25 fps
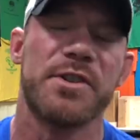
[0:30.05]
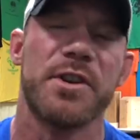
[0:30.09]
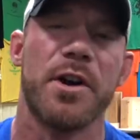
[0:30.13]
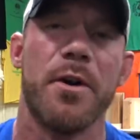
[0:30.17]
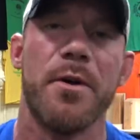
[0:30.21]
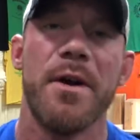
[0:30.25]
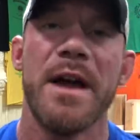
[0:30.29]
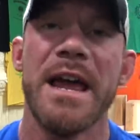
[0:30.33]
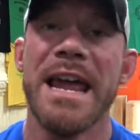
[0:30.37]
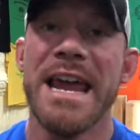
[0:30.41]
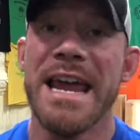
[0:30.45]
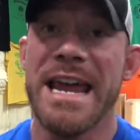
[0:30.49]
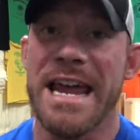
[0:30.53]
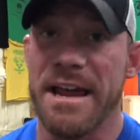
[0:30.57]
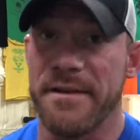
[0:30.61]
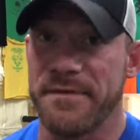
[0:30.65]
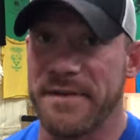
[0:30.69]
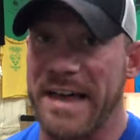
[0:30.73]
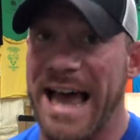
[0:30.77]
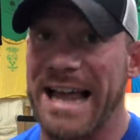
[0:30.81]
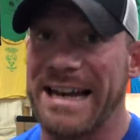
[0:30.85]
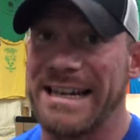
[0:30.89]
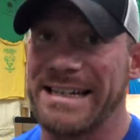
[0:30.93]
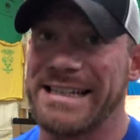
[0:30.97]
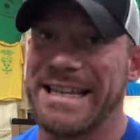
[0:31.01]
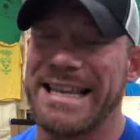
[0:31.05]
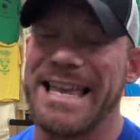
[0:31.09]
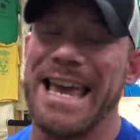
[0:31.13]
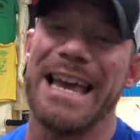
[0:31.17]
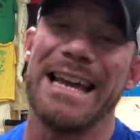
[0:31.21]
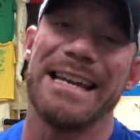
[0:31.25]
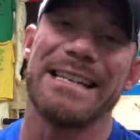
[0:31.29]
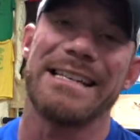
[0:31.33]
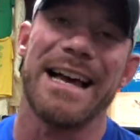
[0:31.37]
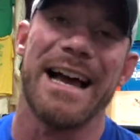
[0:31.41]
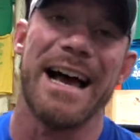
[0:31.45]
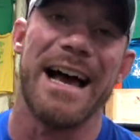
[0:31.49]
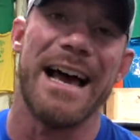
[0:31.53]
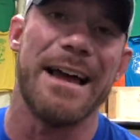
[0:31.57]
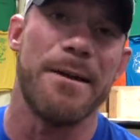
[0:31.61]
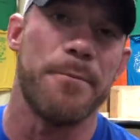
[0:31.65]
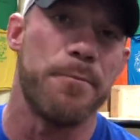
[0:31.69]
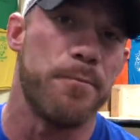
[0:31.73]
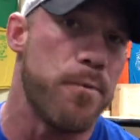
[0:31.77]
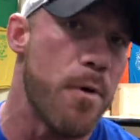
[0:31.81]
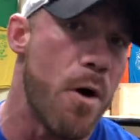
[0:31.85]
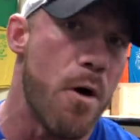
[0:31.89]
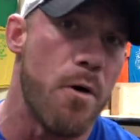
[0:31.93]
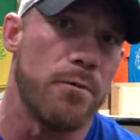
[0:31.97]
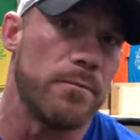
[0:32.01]
So if that is the case, I
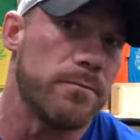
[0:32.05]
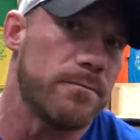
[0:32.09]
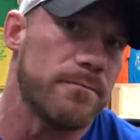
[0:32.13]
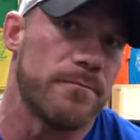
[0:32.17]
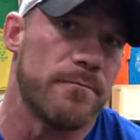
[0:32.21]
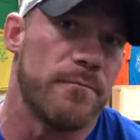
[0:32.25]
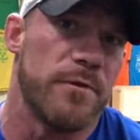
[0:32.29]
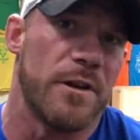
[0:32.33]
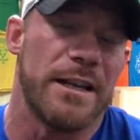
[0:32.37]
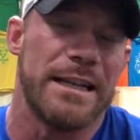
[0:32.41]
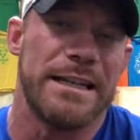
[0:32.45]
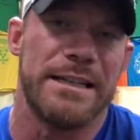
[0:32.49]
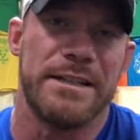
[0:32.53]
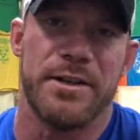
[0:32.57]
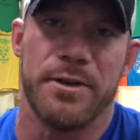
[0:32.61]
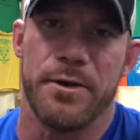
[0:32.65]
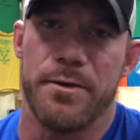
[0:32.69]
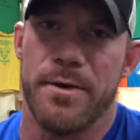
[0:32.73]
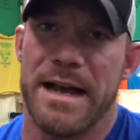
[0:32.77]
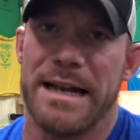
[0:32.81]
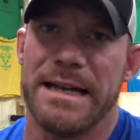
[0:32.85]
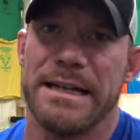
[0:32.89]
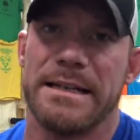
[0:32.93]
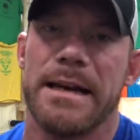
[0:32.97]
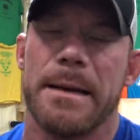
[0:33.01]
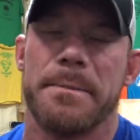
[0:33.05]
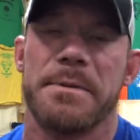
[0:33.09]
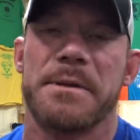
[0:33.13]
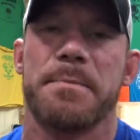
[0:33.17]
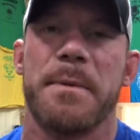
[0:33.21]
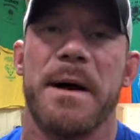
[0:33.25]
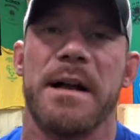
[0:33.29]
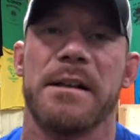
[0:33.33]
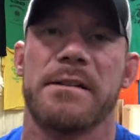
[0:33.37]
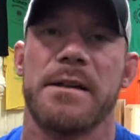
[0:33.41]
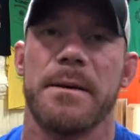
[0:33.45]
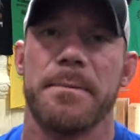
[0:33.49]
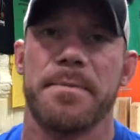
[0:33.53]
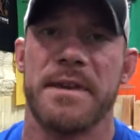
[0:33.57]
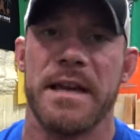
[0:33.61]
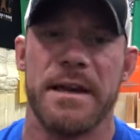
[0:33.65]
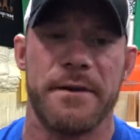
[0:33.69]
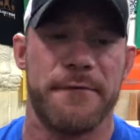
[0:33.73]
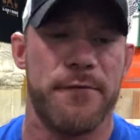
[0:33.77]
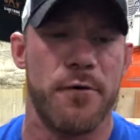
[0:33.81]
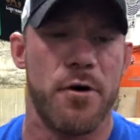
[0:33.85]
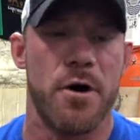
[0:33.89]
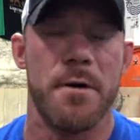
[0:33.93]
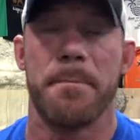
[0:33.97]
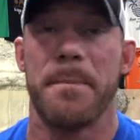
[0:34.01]
won't really do any type of sponsorship
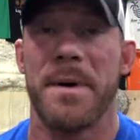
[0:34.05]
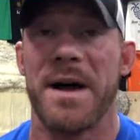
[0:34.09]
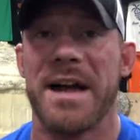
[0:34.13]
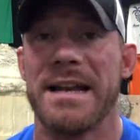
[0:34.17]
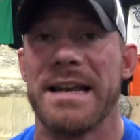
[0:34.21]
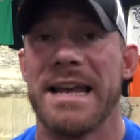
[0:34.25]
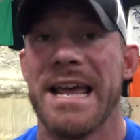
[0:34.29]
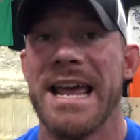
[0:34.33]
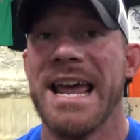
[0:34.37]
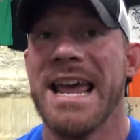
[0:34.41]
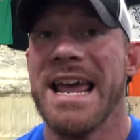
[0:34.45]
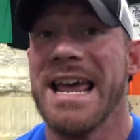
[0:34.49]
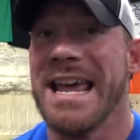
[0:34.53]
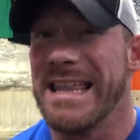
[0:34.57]
thing for it, but